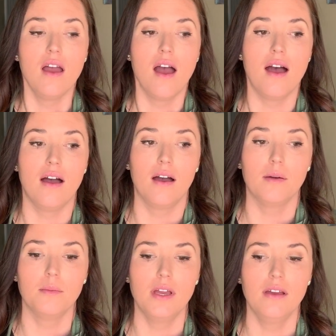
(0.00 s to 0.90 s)

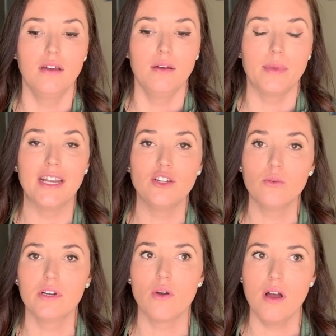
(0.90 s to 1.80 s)
But I don't
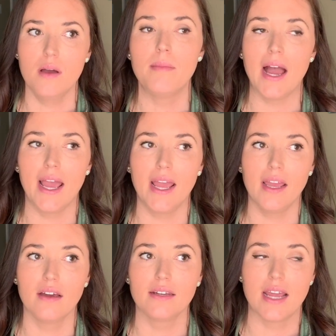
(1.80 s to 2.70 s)
want to go out and
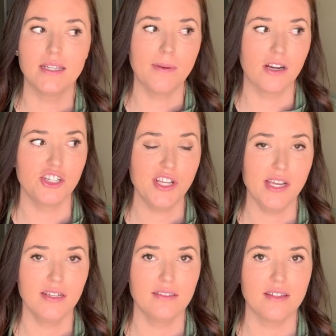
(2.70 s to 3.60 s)
buy a nice pair of
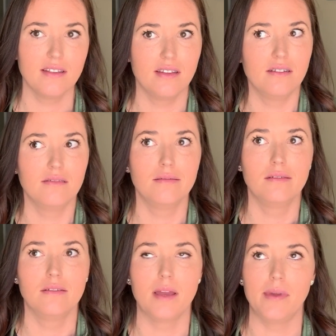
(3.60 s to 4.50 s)
jeans and then,
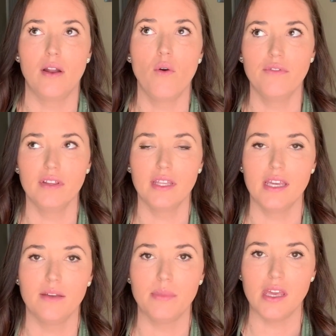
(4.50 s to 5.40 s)
I mean,
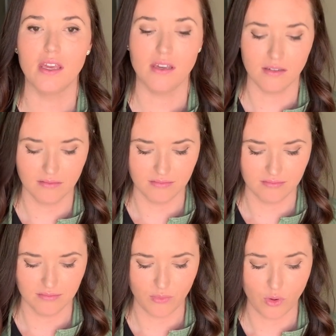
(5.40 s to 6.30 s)
hopefully
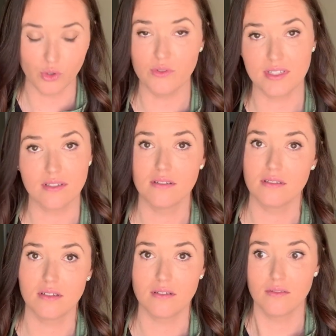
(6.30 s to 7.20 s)
lose
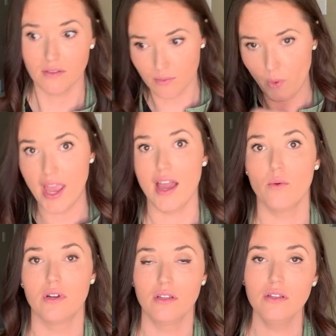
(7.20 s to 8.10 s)
the weight I
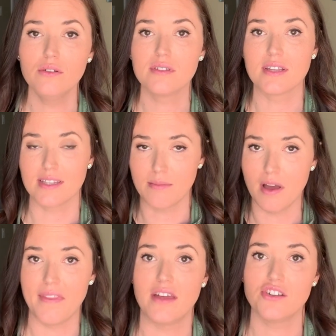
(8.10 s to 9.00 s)
want to lose because I'm
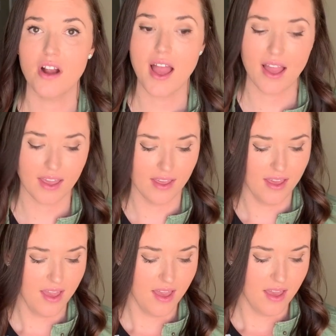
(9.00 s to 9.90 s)
on that track,
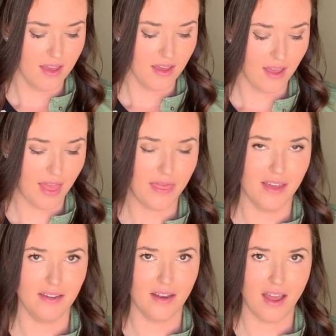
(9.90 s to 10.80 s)
and
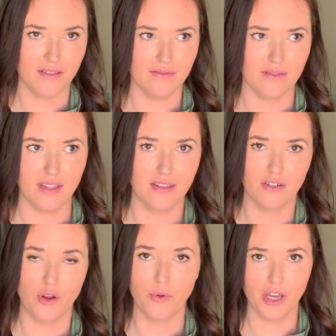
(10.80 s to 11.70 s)
then they're
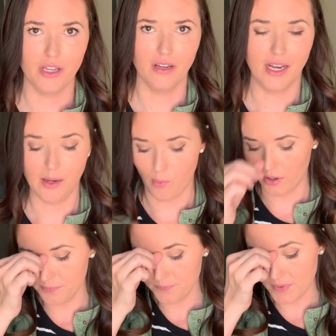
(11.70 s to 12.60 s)
no good
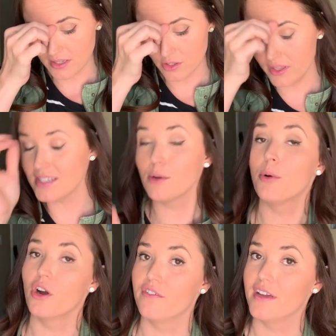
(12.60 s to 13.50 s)
anymore. So these are
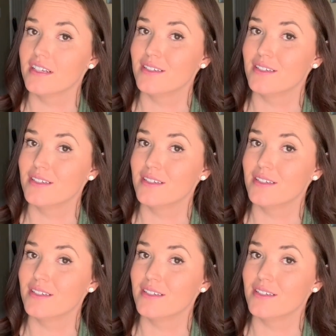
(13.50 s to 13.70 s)
perfect